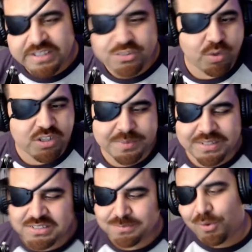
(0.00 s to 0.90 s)
It's worse
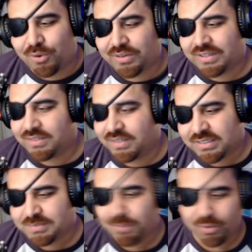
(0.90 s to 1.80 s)
because it's boring.
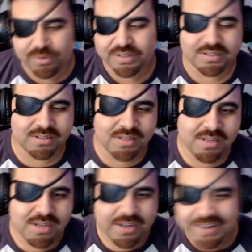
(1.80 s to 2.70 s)
It's boring.
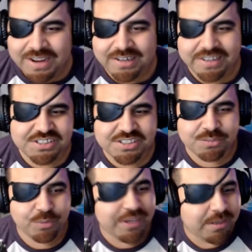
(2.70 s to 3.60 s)

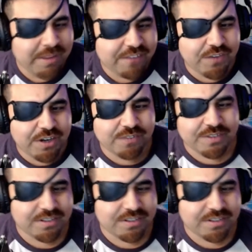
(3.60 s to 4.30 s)
Annihilation, we can make fun of it.